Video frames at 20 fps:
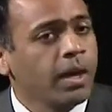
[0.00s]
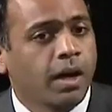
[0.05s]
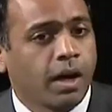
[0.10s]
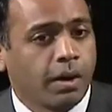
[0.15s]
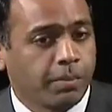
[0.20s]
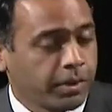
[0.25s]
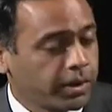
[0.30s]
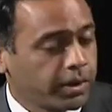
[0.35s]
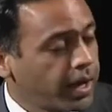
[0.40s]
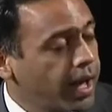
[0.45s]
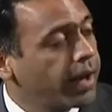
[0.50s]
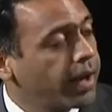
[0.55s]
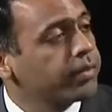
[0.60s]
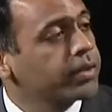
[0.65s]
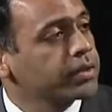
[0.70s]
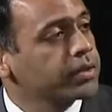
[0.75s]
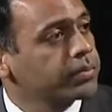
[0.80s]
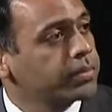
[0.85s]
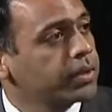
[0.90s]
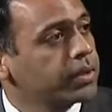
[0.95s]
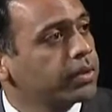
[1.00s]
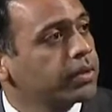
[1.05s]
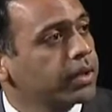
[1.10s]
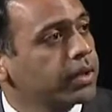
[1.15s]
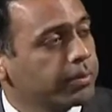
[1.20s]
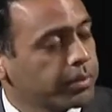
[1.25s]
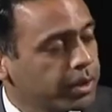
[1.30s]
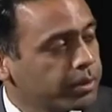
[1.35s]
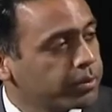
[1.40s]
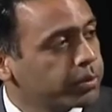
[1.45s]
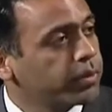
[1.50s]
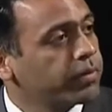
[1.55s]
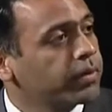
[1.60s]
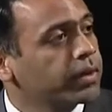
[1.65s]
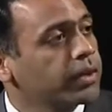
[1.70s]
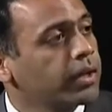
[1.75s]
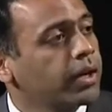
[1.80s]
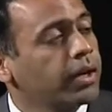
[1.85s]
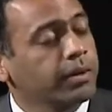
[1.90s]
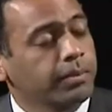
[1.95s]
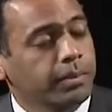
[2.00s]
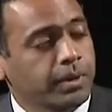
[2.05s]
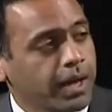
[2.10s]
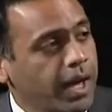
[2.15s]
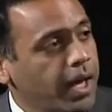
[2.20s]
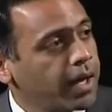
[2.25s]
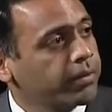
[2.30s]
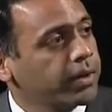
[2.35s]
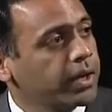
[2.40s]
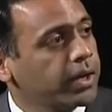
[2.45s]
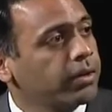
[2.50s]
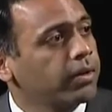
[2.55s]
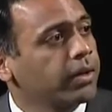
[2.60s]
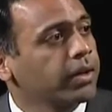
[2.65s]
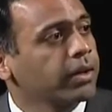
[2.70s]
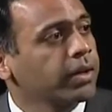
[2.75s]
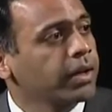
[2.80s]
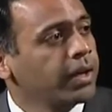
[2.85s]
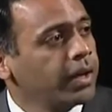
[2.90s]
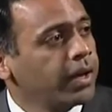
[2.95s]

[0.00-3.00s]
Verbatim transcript: I'm going to have this bill. I'm going to move it along. I'm going to have a hearing.